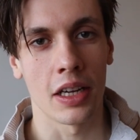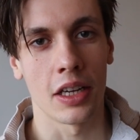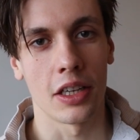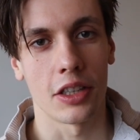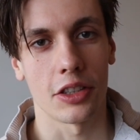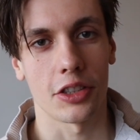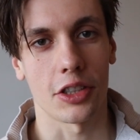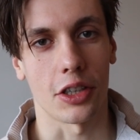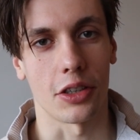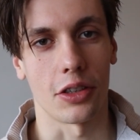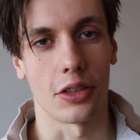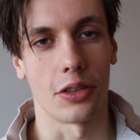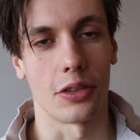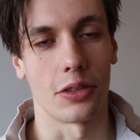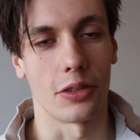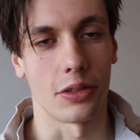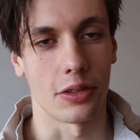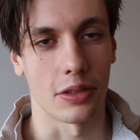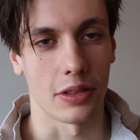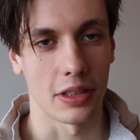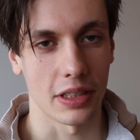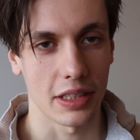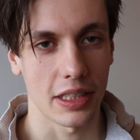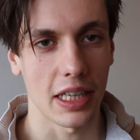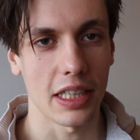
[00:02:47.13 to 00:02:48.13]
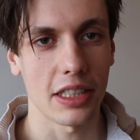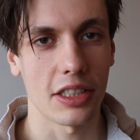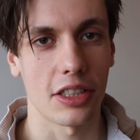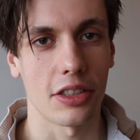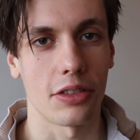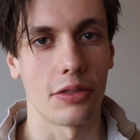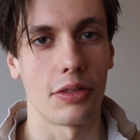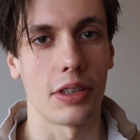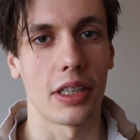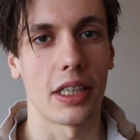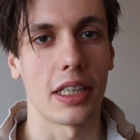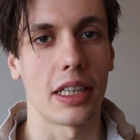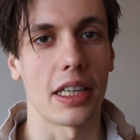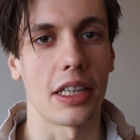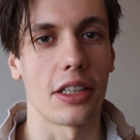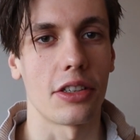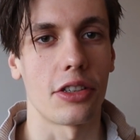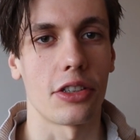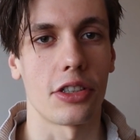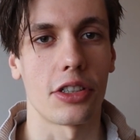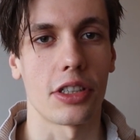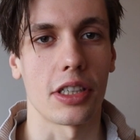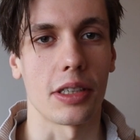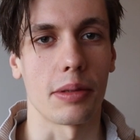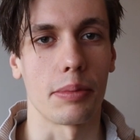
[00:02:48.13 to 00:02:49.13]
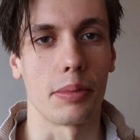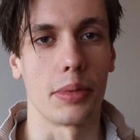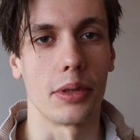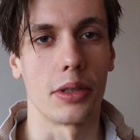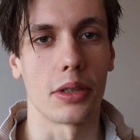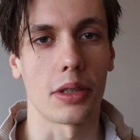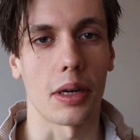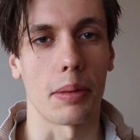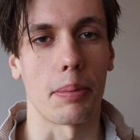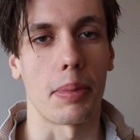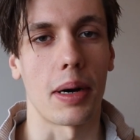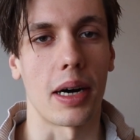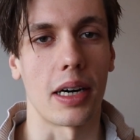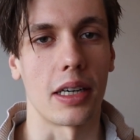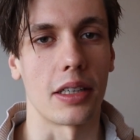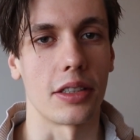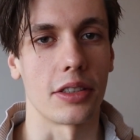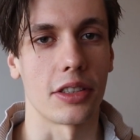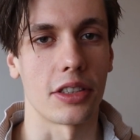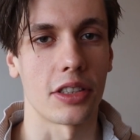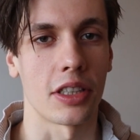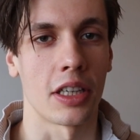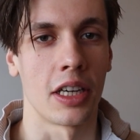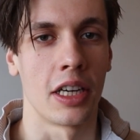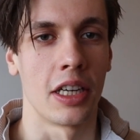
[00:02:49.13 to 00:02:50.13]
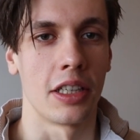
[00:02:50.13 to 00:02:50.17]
So that's a really interesting book about